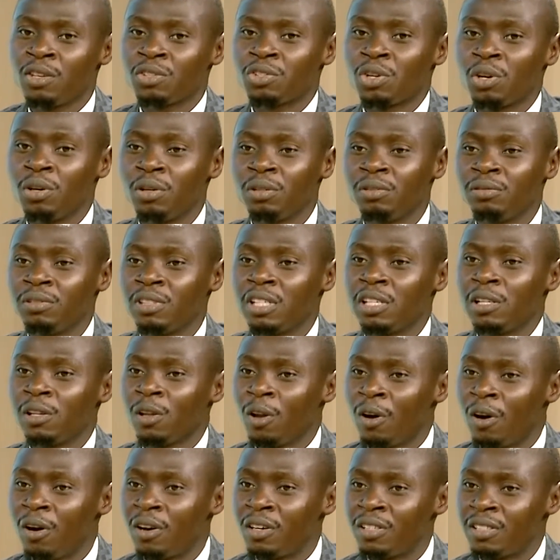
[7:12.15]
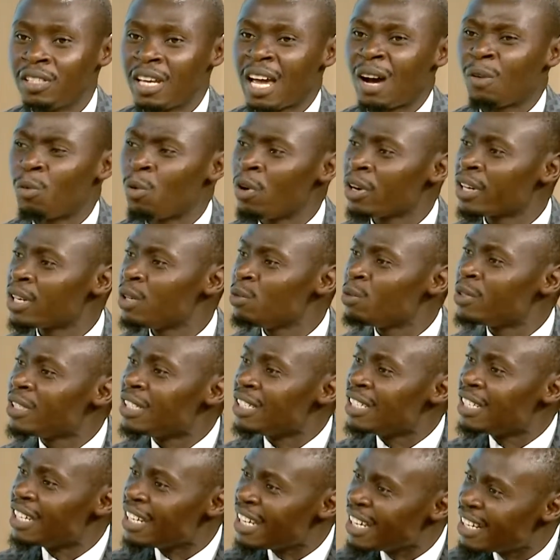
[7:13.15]
So the law, they are working
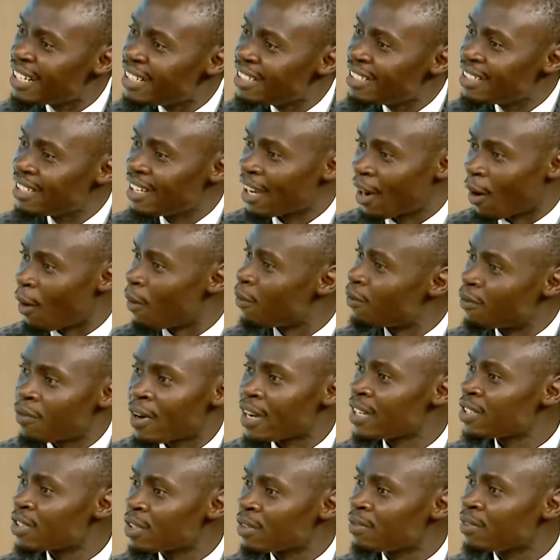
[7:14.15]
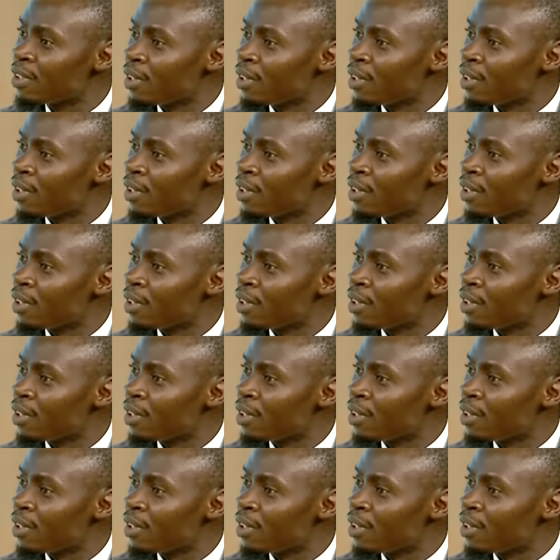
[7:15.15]
within the confines